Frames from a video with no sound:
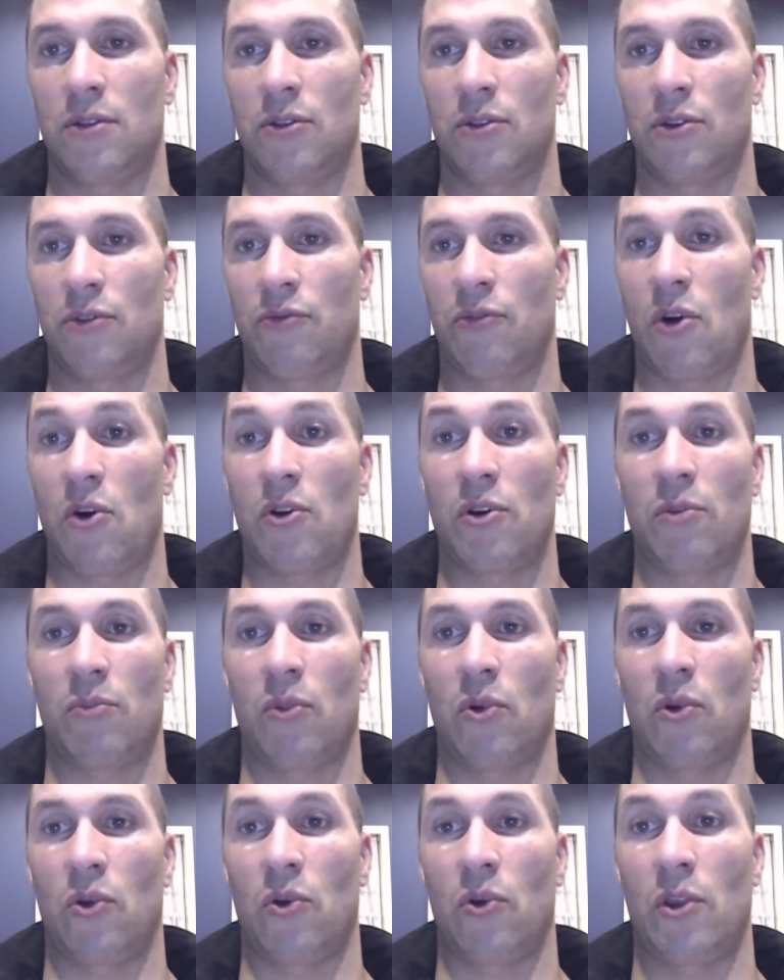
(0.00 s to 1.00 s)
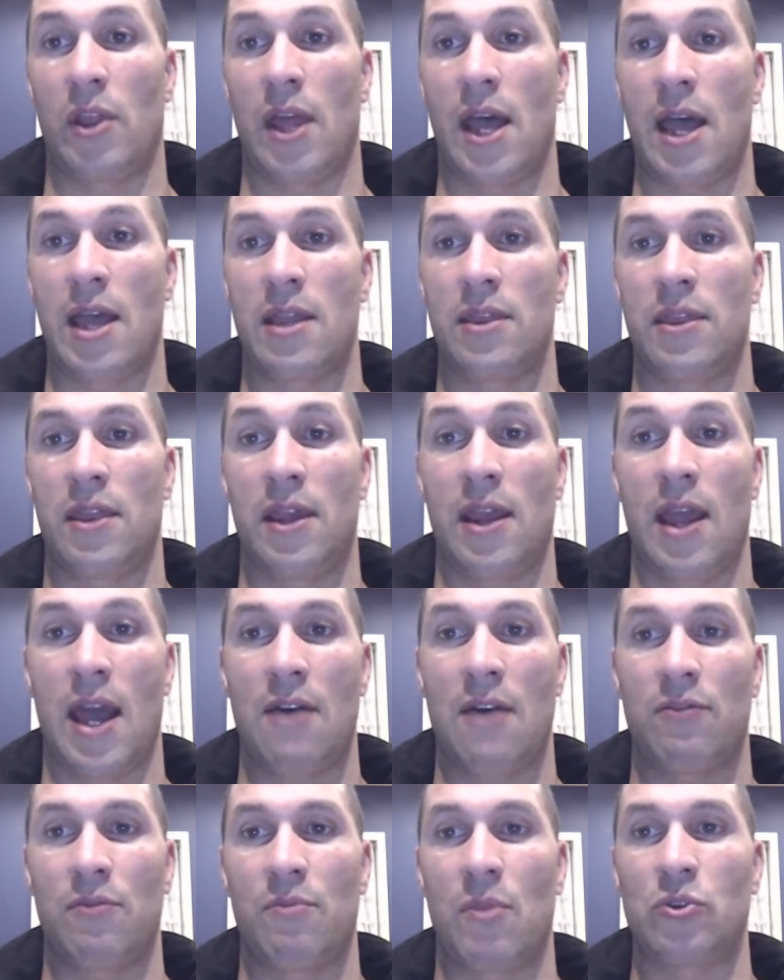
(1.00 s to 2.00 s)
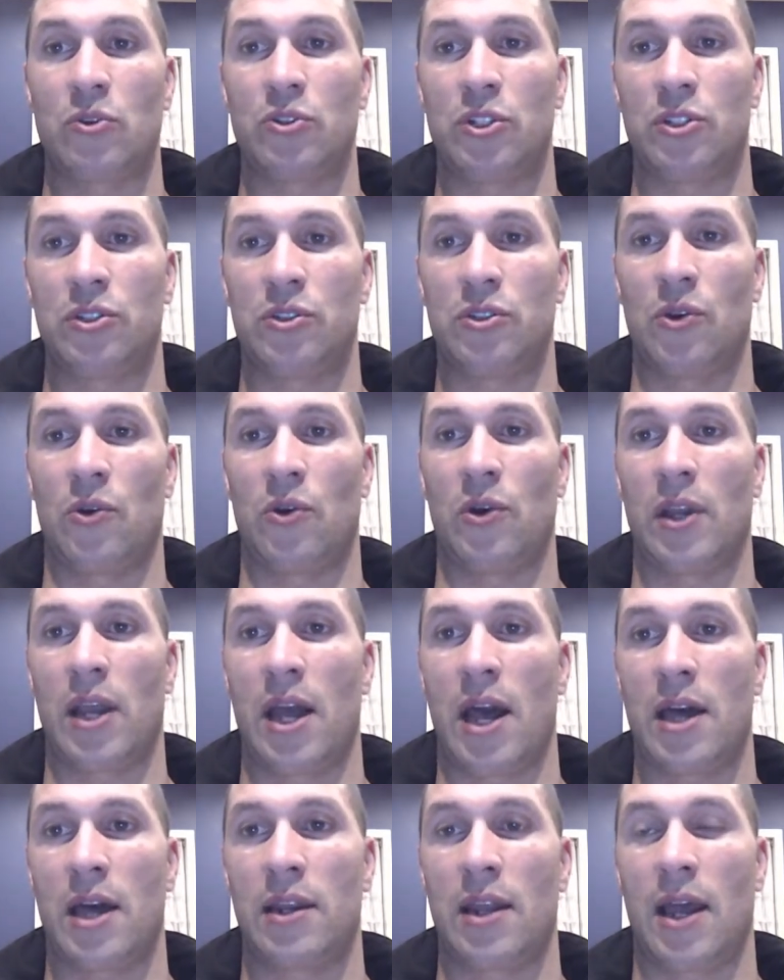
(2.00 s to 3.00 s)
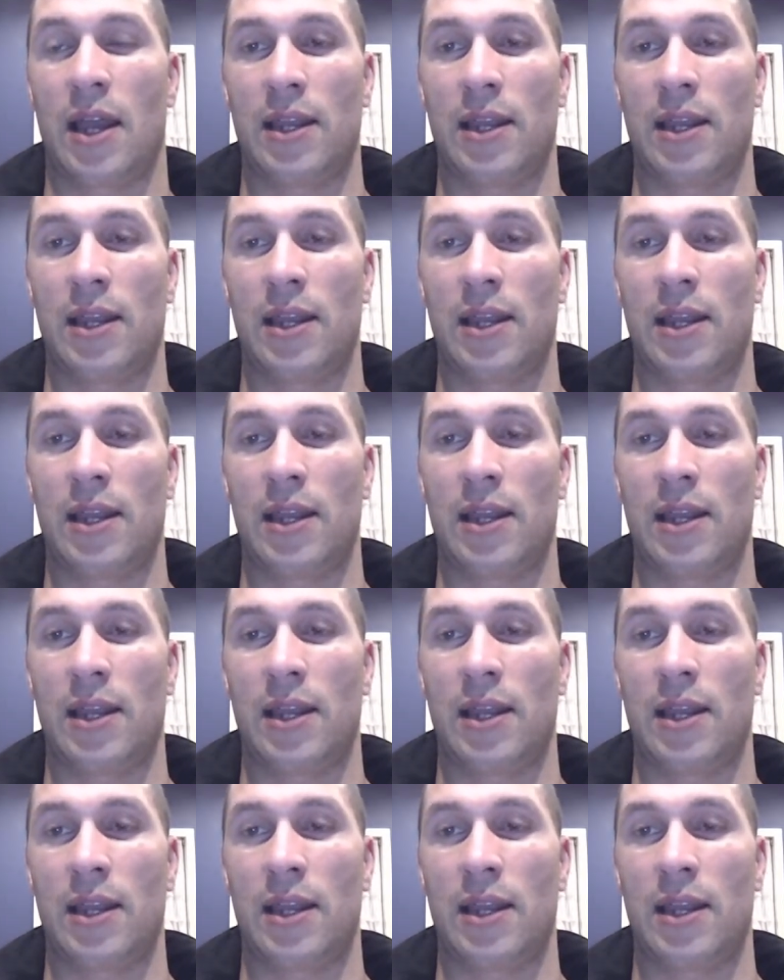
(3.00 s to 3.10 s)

they're vulnerable or that they have emotions going on.